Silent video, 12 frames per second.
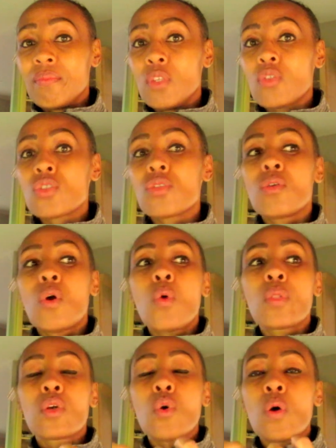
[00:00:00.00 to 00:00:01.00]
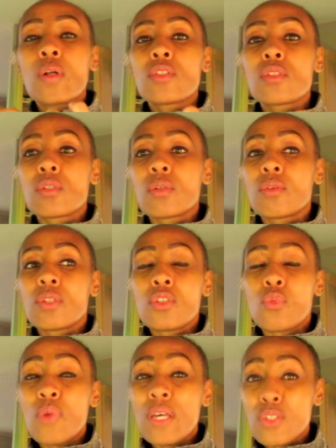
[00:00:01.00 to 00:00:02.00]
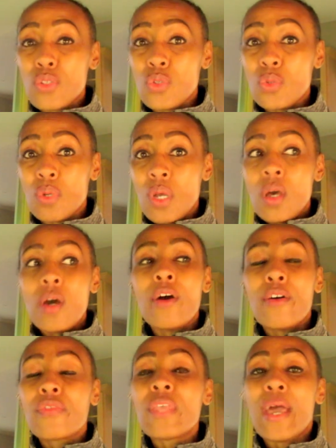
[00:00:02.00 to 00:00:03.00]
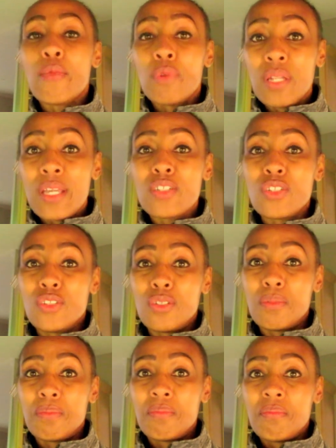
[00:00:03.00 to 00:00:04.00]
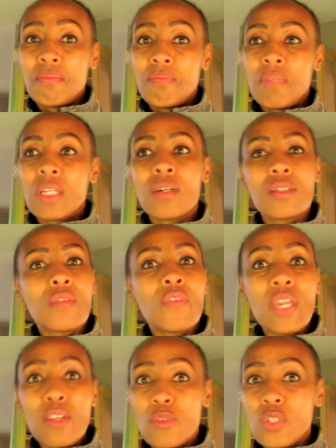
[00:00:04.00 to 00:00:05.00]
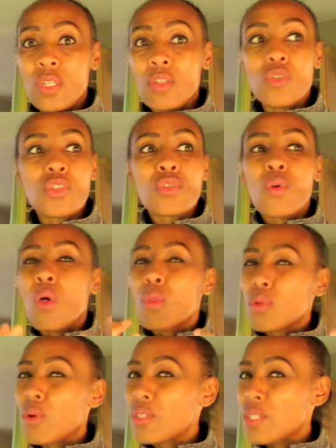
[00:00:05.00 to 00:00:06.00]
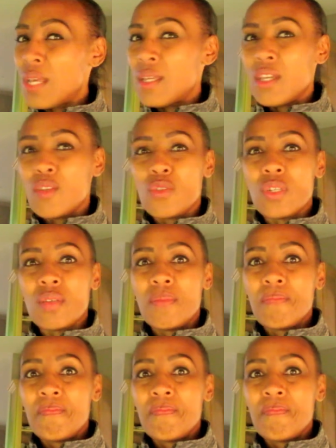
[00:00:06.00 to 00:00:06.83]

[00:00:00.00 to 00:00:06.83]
You're still holding on to the, the residue of that relationship because of energy. You're still holding on to that energy.